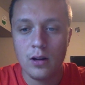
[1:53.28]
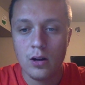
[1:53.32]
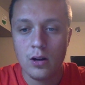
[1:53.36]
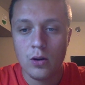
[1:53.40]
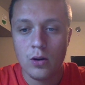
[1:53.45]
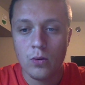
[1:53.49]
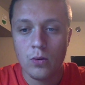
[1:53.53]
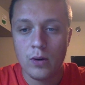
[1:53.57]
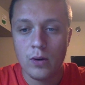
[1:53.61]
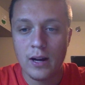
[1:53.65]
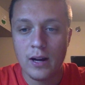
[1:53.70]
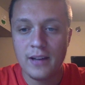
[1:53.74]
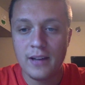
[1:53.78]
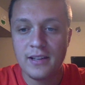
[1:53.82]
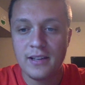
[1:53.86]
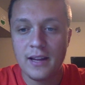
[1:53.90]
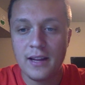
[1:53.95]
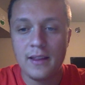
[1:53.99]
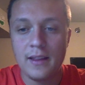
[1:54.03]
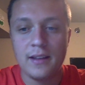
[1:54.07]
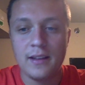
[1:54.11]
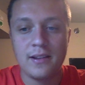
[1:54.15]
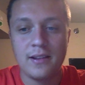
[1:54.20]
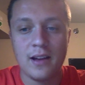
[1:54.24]
When I say
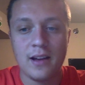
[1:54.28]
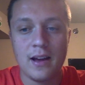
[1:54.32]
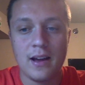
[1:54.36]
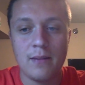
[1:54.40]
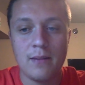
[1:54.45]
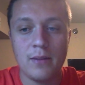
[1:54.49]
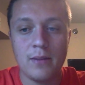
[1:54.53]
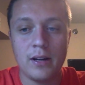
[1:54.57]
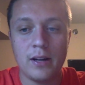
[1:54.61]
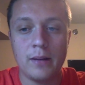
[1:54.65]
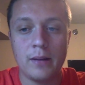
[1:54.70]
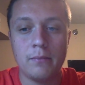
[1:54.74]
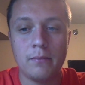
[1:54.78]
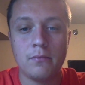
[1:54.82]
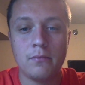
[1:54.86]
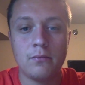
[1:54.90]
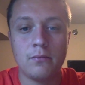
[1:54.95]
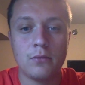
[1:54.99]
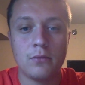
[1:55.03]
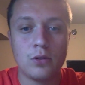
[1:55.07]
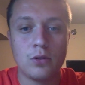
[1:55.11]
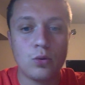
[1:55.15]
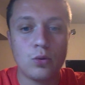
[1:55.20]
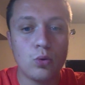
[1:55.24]
this, I mean it.
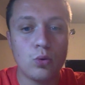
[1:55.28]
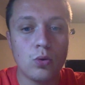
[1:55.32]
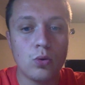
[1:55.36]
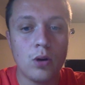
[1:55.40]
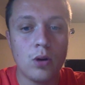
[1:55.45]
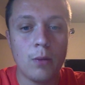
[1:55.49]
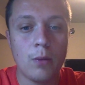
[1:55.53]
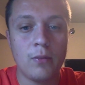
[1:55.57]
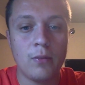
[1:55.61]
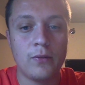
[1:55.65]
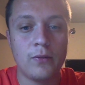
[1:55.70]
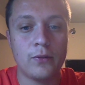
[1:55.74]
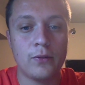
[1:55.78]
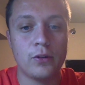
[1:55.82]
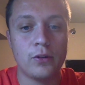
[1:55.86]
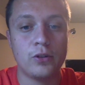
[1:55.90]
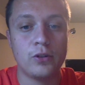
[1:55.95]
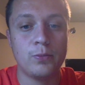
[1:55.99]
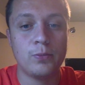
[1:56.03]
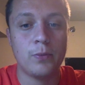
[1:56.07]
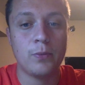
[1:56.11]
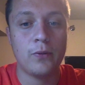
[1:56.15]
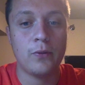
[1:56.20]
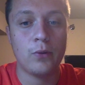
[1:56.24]
School comes
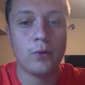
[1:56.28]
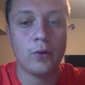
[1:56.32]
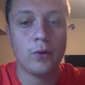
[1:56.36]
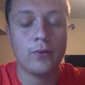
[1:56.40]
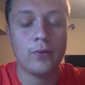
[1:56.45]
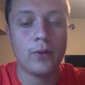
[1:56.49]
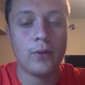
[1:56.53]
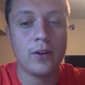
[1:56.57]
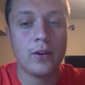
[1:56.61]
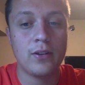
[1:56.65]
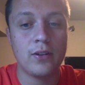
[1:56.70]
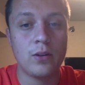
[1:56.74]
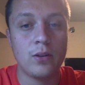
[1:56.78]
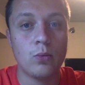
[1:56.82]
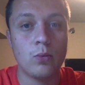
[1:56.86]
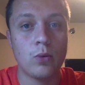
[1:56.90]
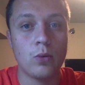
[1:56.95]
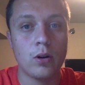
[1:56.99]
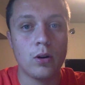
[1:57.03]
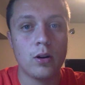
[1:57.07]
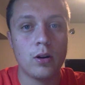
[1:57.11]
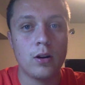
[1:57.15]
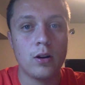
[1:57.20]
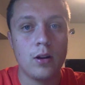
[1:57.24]
first before friends and
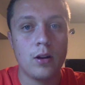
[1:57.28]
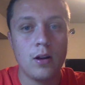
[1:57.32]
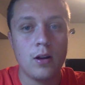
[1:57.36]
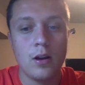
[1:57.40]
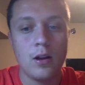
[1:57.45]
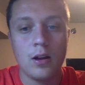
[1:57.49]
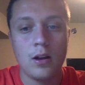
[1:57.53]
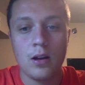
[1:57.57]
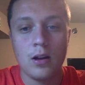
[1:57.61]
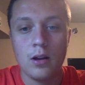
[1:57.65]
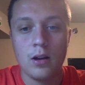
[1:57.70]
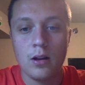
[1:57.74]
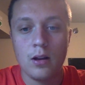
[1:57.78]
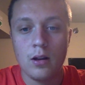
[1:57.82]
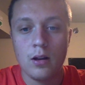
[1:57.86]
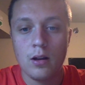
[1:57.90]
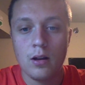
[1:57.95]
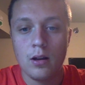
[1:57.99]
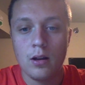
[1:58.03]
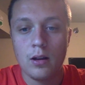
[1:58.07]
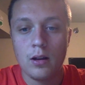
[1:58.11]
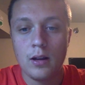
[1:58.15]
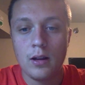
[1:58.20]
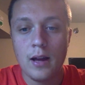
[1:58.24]
work.
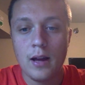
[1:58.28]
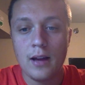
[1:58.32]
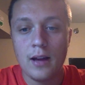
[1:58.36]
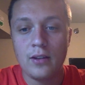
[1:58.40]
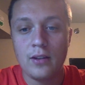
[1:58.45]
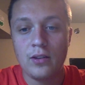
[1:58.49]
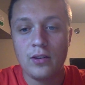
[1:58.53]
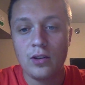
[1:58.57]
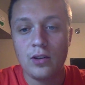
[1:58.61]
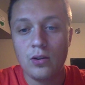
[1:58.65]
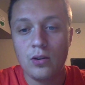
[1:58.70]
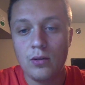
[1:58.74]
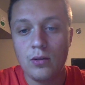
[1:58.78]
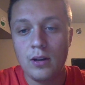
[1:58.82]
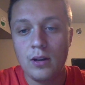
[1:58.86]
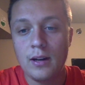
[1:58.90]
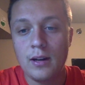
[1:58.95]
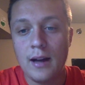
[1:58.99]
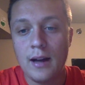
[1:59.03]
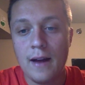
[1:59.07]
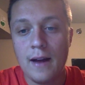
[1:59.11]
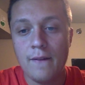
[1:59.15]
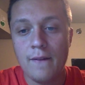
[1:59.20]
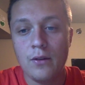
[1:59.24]
Yes, you need to
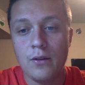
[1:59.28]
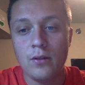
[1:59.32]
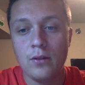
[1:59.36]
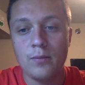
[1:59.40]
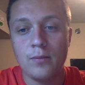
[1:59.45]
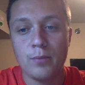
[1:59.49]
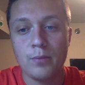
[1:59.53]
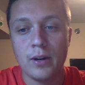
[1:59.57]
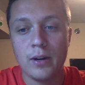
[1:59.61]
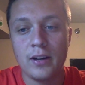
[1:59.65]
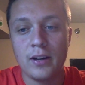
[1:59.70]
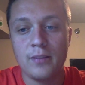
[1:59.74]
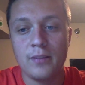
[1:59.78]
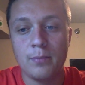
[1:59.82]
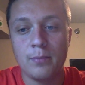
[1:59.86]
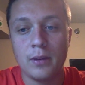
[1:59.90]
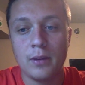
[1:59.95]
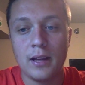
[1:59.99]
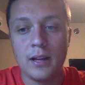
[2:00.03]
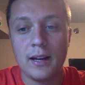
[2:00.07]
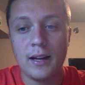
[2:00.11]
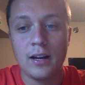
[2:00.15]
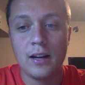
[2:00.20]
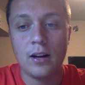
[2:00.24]
have those breaks, but
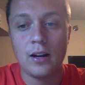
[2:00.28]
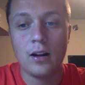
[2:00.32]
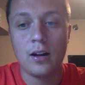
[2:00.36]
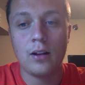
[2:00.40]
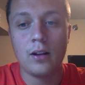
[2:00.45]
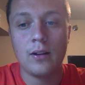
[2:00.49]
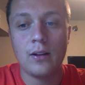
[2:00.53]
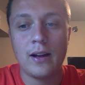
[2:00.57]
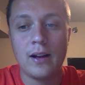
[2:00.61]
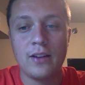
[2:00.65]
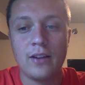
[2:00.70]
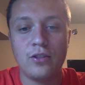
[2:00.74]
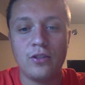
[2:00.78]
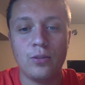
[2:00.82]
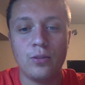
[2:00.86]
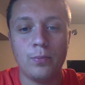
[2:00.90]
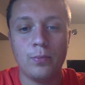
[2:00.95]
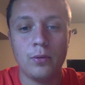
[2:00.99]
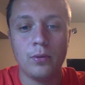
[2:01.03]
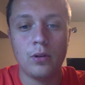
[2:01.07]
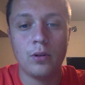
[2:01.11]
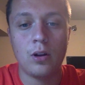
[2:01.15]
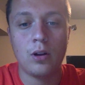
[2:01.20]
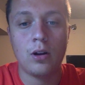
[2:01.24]
they cannot last
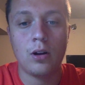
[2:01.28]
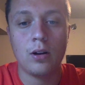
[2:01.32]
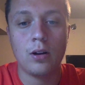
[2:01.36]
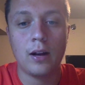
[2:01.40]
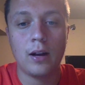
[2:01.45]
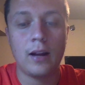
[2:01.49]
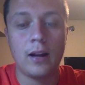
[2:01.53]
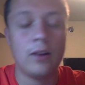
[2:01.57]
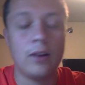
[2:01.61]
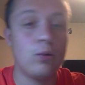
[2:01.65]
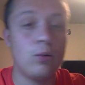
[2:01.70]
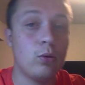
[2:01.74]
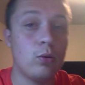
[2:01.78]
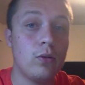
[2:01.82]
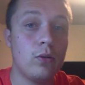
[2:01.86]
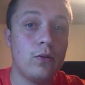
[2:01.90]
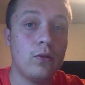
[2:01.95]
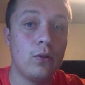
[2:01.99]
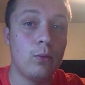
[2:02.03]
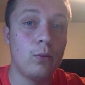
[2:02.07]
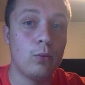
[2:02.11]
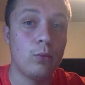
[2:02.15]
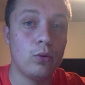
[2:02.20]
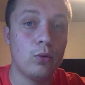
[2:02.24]
super long and or
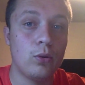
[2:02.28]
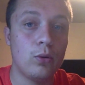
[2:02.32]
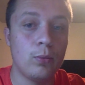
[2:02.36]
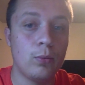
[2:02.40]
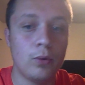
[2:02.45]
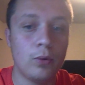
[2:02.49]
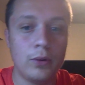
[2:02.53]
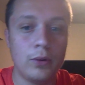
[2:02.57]
for multiple